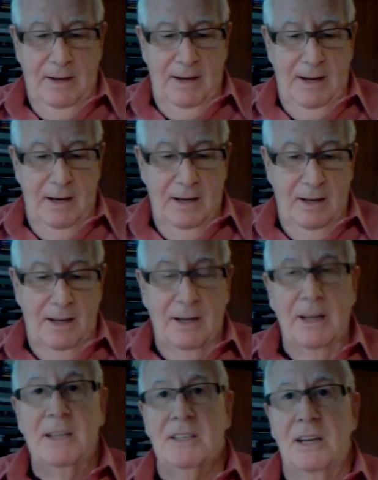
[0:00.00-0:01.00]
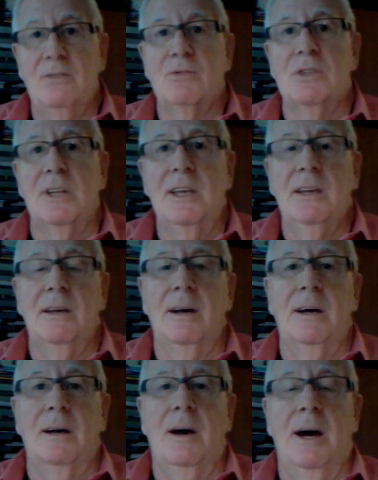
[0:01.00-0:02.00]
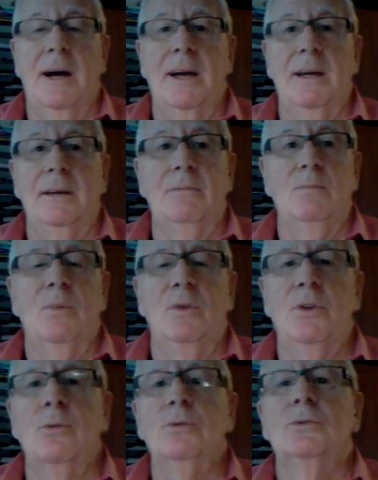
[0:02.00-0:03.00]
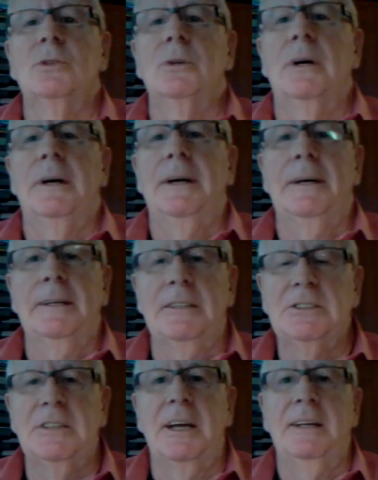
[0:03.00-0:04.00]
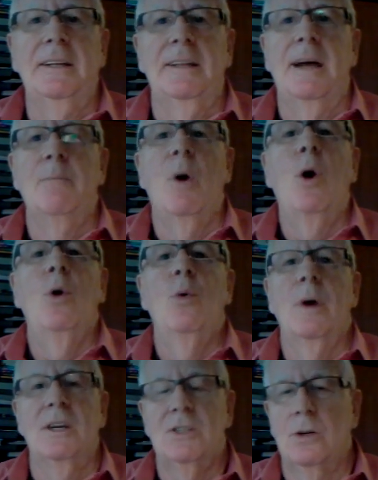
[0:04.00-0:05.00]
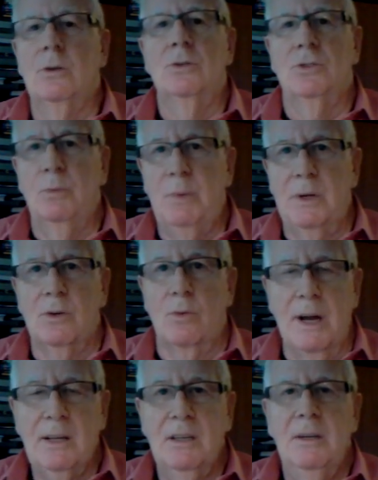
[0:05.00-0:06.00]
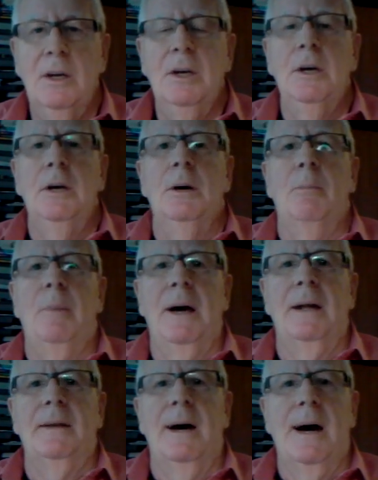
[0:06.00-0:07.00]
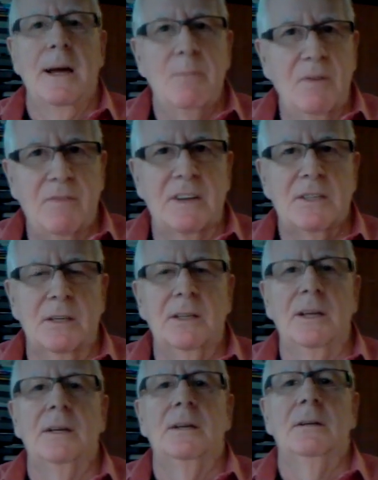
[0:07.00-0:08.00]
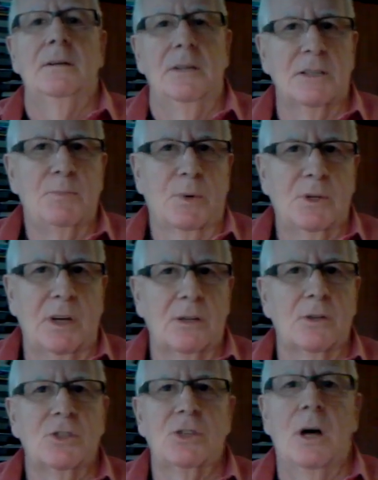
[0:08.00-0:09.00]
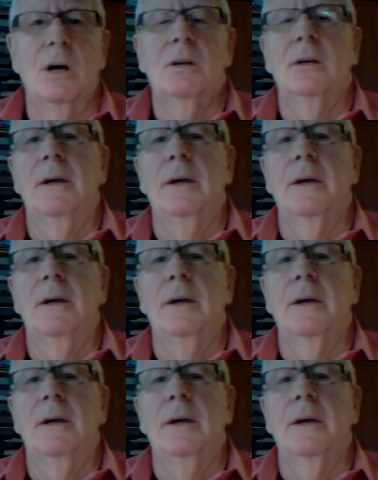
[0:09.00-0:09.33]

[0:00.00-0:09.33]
And it's interesting. I don't say that I'm always going to be correct, but I'm invested in this particular stock,